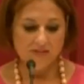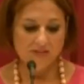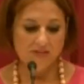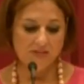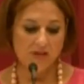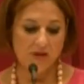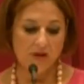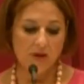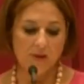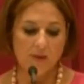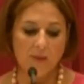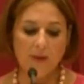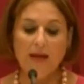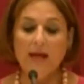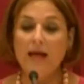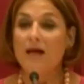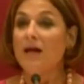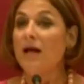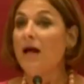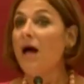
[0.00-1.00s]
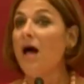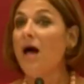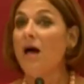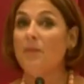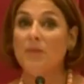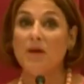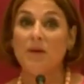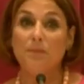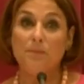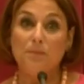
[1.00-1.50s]
so,
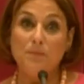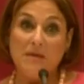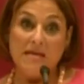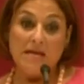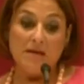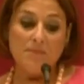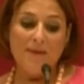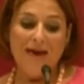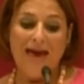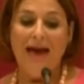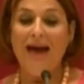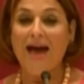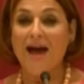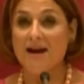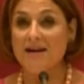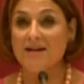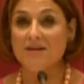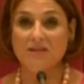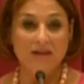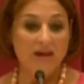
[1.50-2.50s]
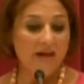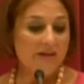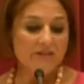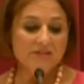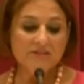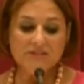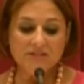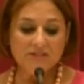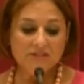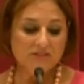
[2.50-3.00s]
Um, Beanbag
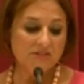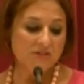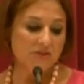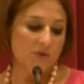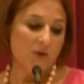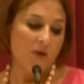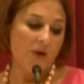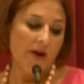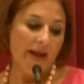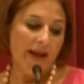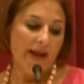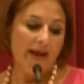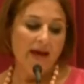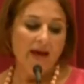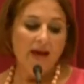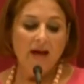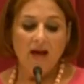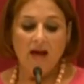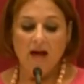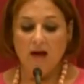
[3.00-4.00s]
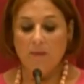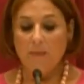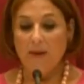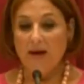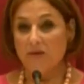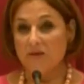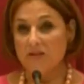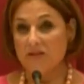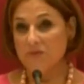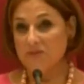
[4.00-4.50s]
tells this story
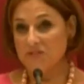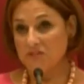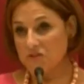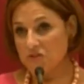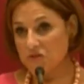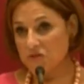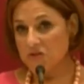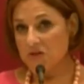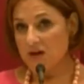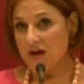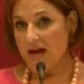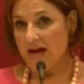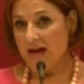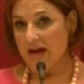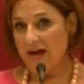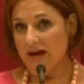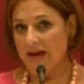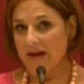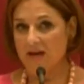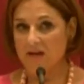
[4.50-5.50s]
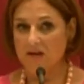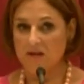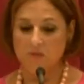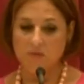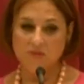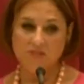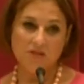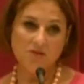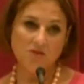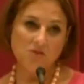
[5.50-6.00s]
about he was in junior high and he
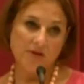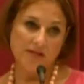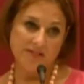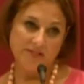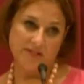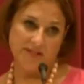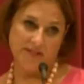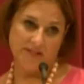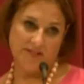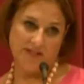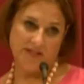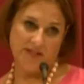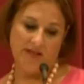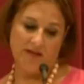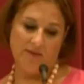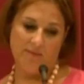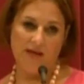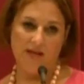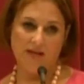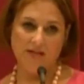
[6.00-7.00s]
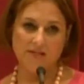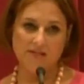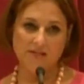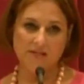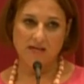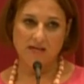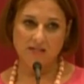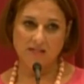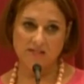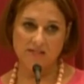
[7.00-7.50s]
was on the wrestling team and his
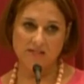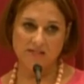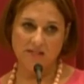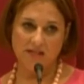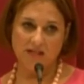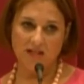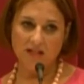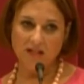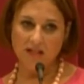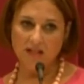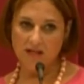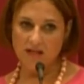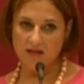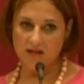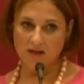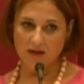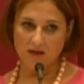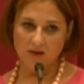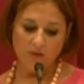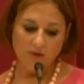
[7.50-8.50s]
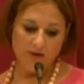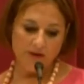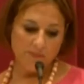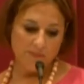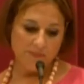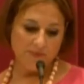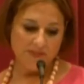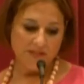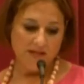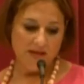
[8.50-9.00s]
singlet
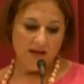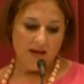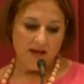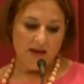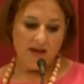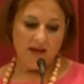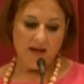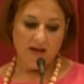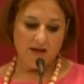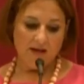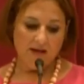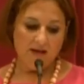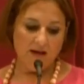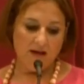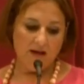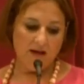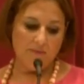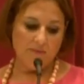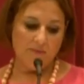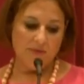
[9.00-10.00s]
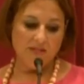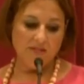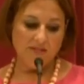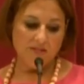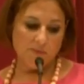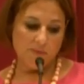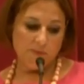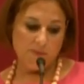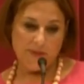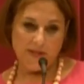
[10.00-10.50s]
ripped and um,
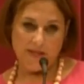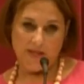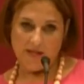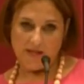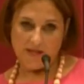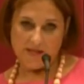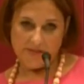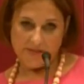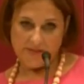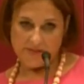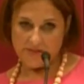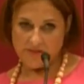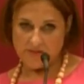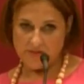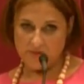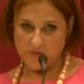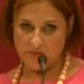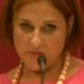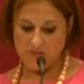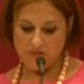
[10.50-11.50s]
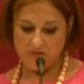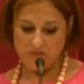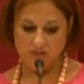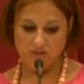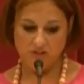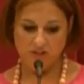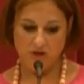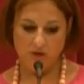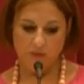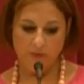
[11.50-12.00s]
his penis was
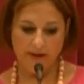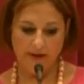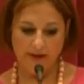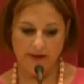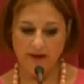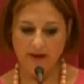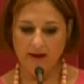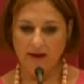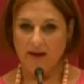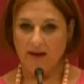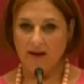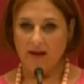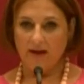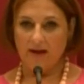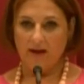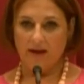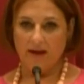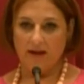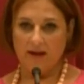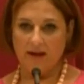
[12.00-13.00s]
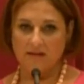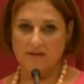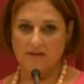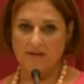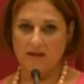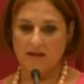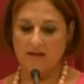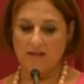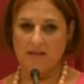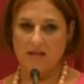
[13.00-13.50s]
showing, and
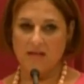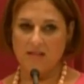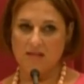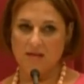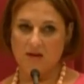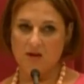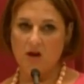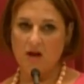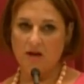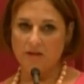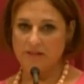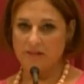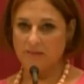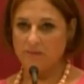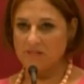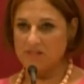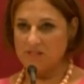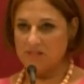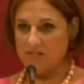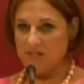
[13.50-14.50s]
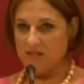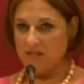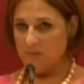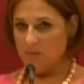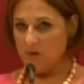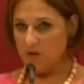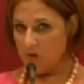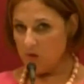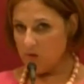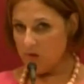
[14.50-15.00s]
then they called him
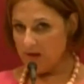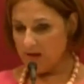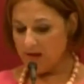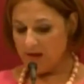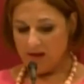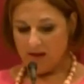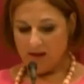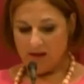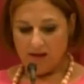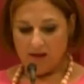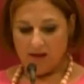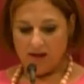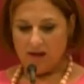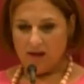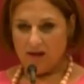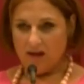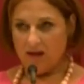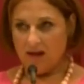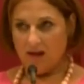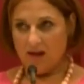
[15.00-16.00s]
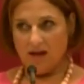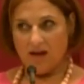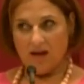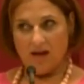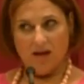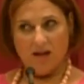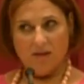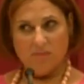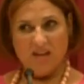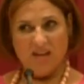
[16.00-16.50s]
T-Bone,
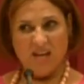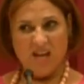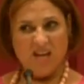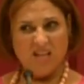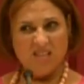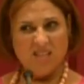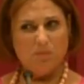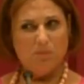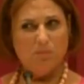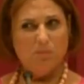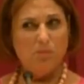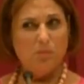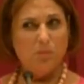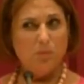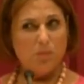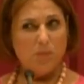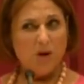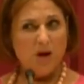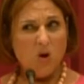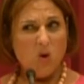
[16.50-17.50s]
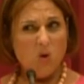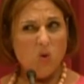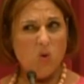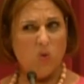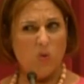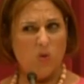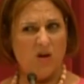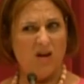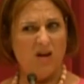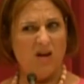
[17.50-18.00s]
and I'm like, I get the
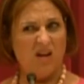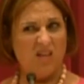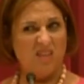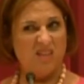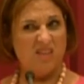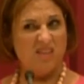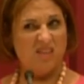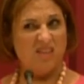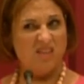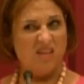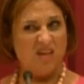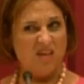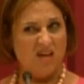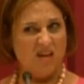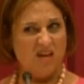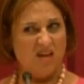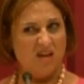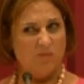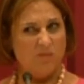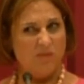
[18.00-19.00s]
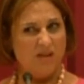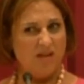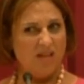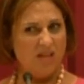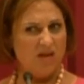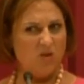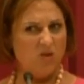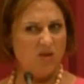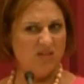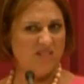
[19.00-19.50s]
bone, I think, but
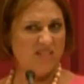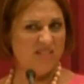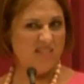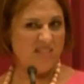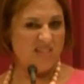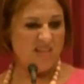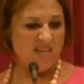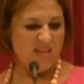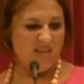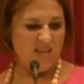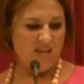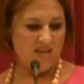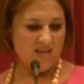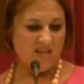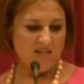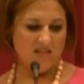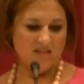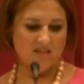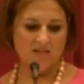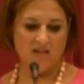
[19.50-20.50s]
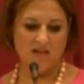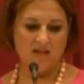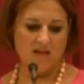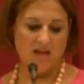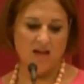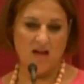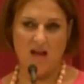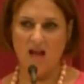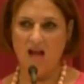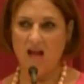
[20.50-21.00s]
like T, and he's
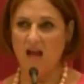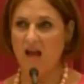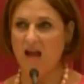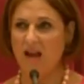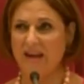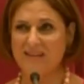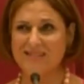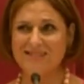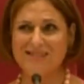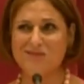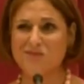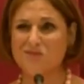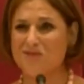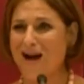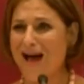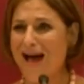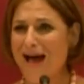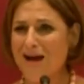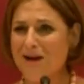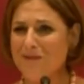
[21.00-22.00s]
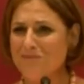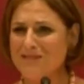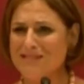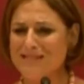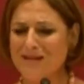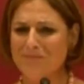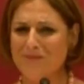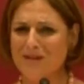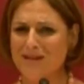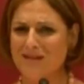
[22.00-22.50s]
like, I guess it rhymed, and
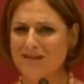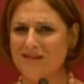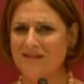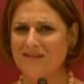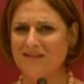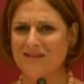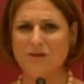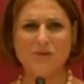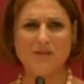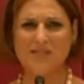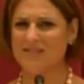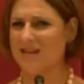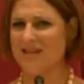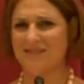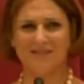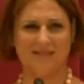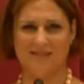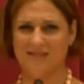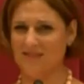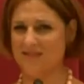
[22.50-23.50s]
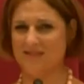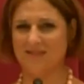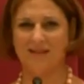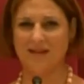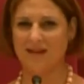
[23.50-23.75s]
I'm like, no it doesn't.